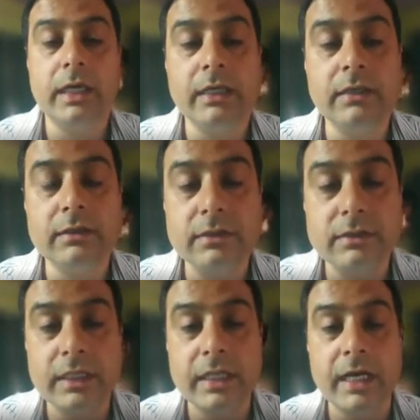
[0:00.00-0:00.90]
and
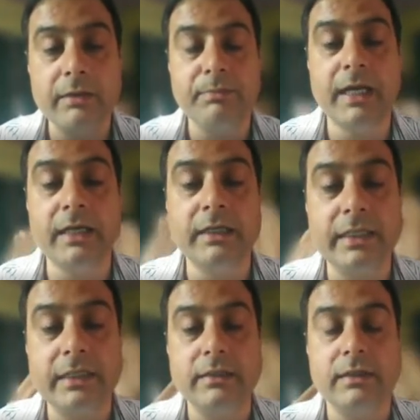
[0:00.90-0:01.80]
the light
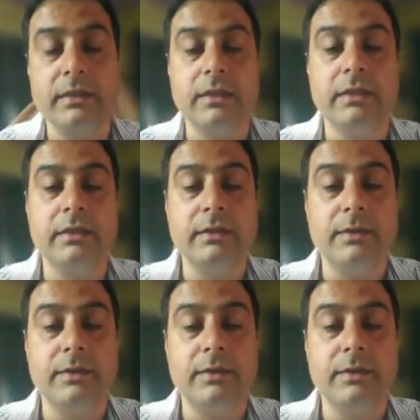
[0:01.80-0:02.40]
mm,